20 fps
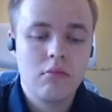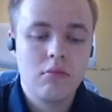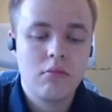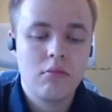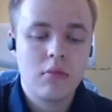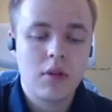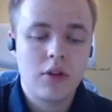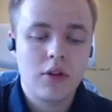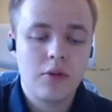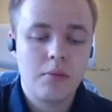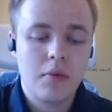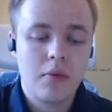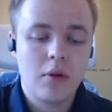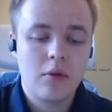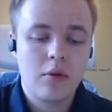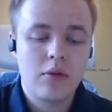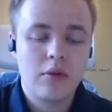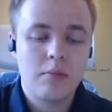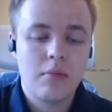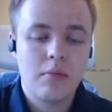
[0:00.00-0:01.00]

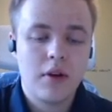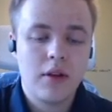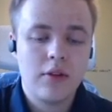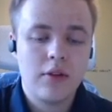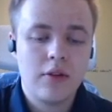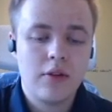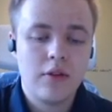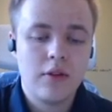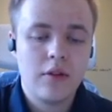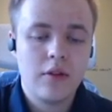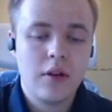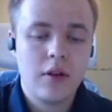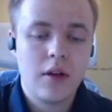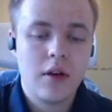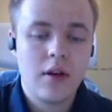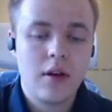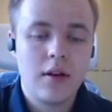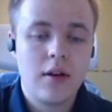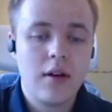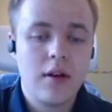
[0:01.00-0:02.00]
Exposed breasts,
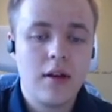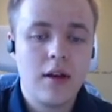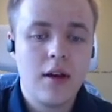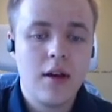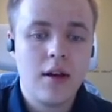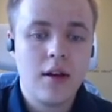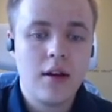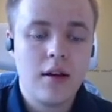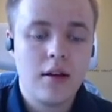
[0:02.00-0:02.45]
Ayana, yeah.